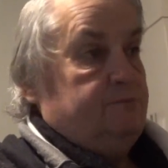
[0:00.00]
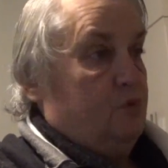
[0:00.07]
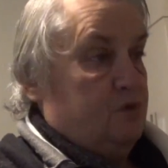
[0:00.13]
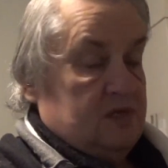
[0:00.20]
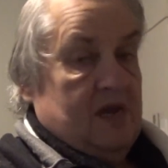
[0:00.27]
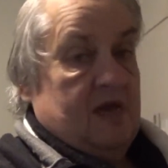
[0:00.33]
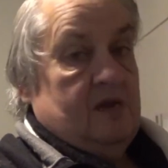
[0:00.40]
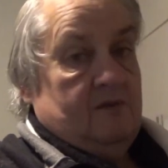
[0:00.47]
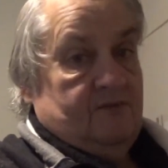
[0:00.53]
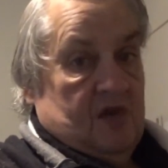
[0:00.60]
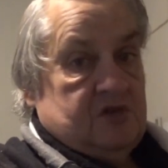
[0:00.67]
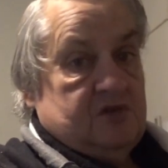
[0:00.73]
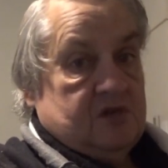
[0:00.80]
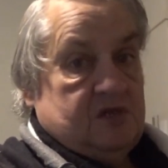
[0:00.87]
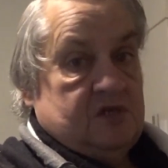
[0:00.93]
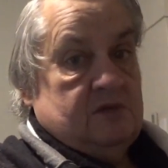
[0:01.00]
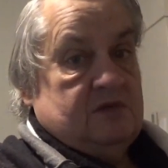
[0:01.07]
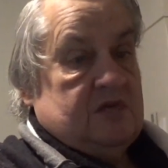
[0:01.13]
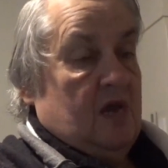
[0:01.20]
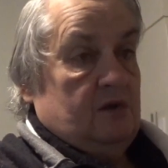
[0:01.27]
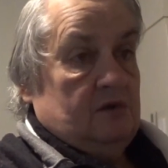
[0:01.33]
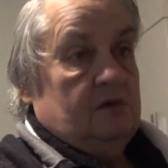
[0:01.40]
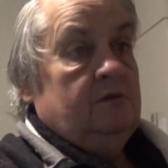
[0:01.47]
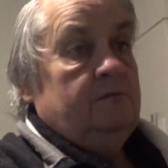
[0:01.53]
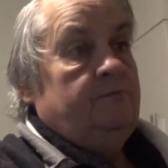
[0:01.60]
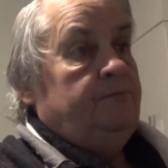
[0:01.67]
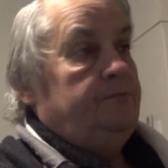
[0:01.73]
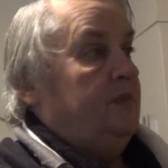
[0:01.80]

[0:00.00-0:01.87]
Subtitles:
Bushland Adventures channel.